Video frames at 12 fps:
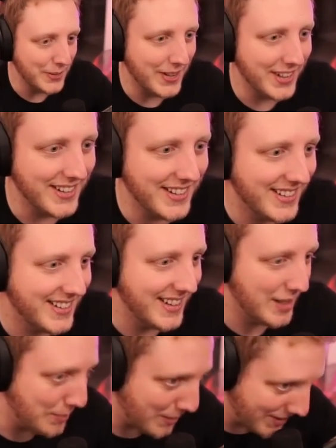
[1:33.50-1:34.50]
what?
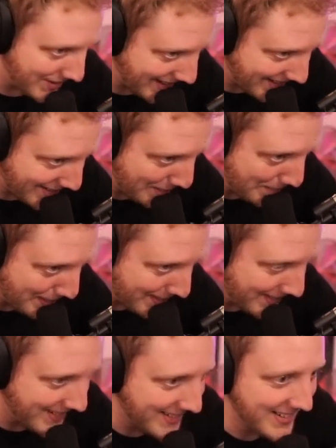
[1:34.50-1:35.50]
It was that
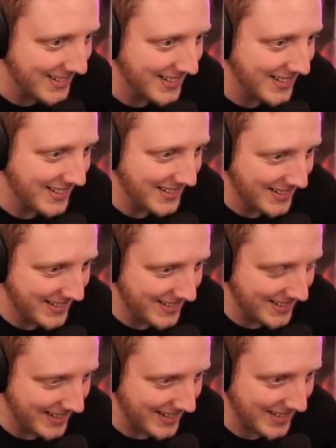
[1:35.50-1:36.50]
simple.
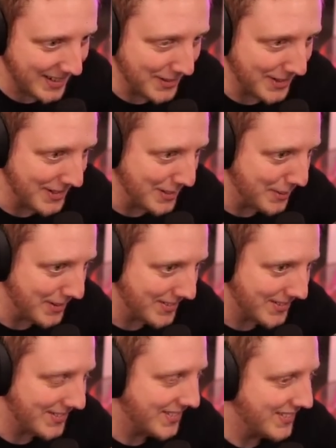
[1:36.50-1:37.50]
That's how good he
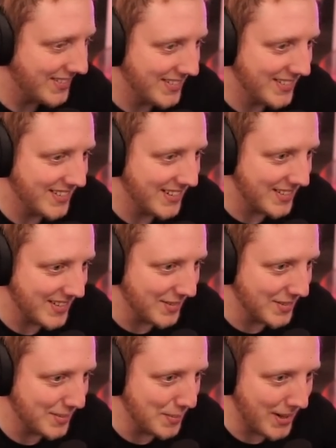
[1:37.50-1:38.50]
was. That's how
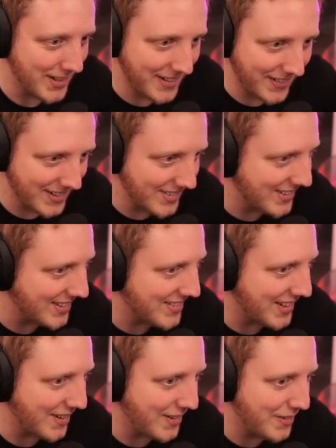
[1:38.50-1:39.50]
smart he was. That's
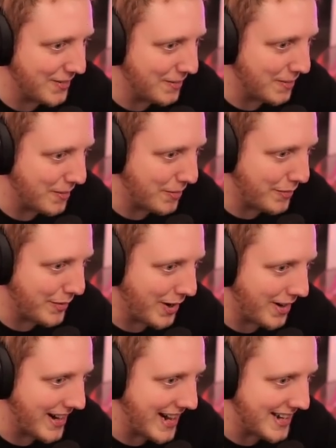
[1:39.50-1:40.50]
how
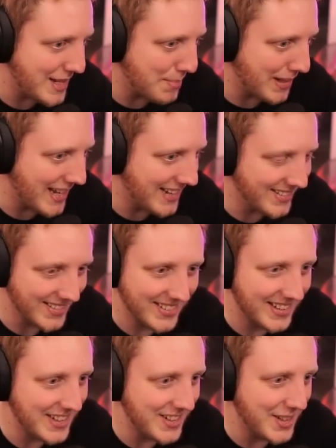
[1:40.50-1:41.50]
far ahead he planned.
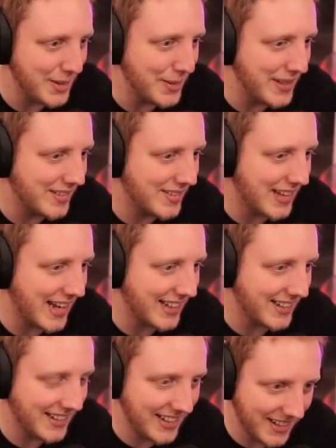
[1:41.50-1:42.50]
He knew
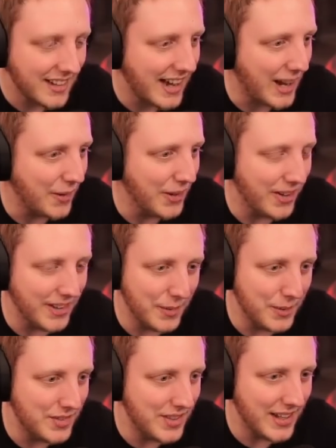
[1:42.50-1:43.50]
exactly how long it
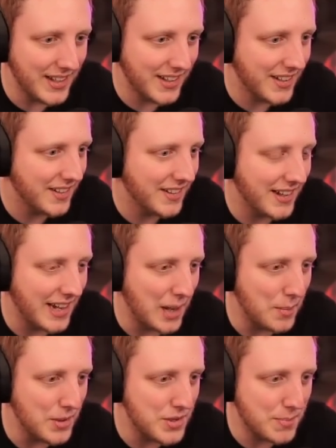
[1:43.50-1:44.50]
would take,
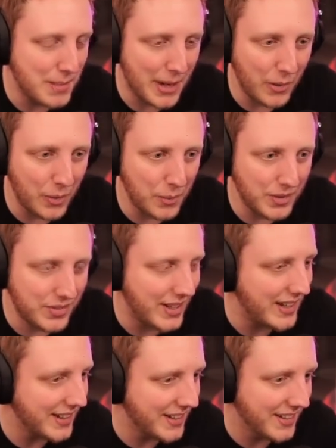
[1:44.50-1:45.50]
how much power it would
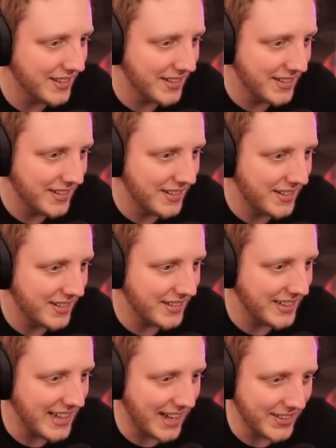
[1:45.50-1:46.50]
take, and
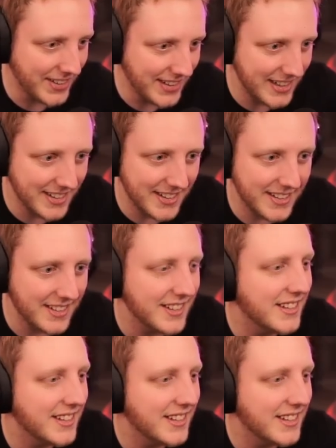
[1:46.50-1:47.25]
he calculated it.